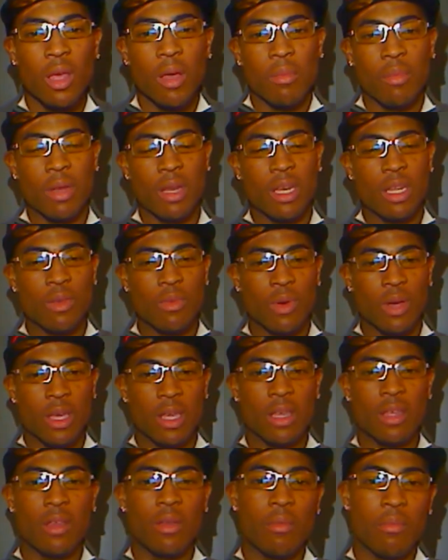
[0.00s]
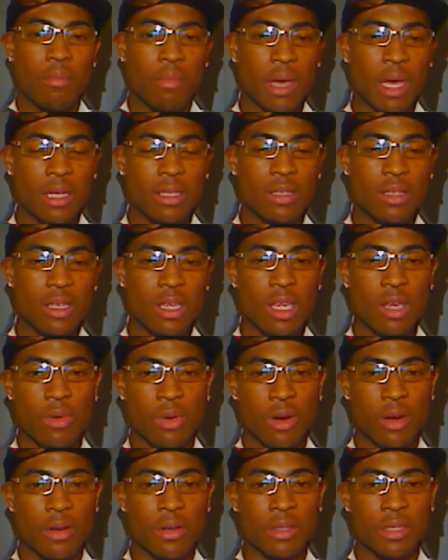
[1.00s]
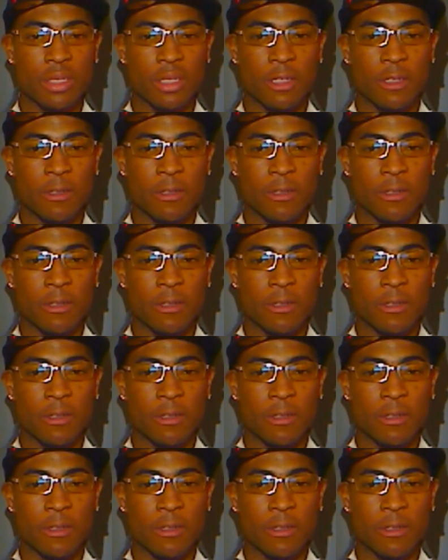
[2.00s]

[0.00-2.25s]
But anyway, back to the keywords.